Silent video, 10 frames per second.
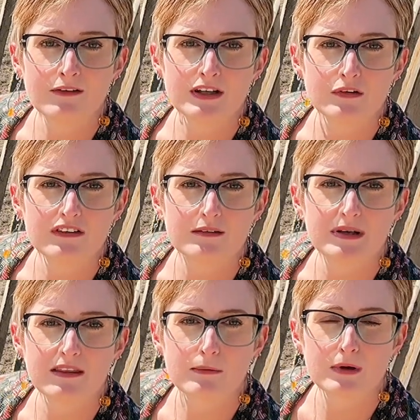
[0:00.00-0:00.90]
It used to
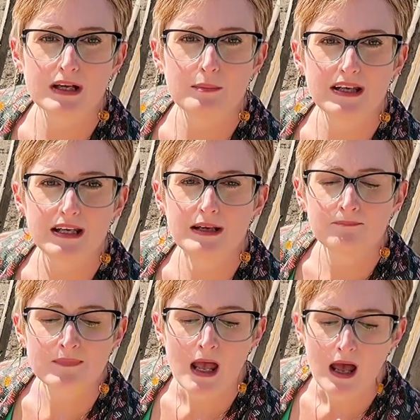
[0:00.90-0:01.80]
be 3B,
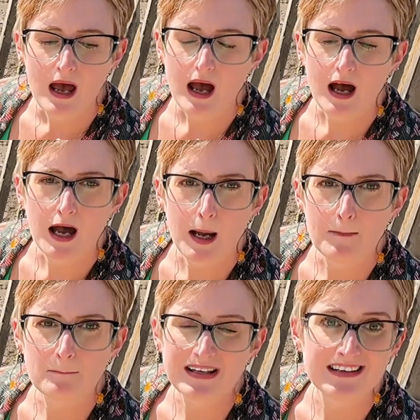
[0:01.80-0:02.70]

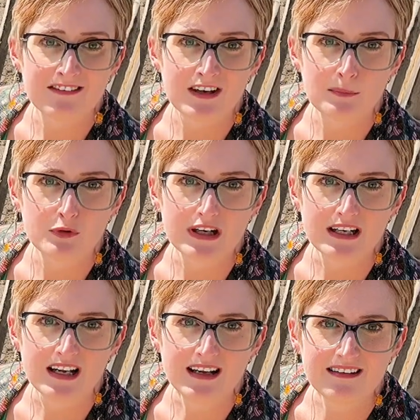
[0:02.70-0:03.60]
but they've
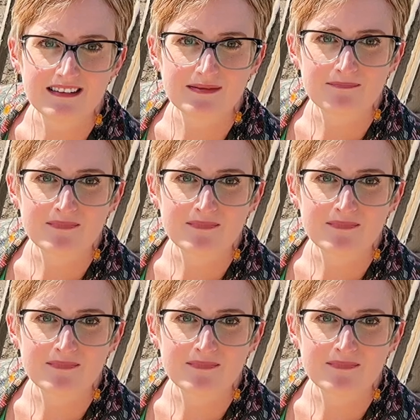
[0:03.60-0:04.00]
upgraded us.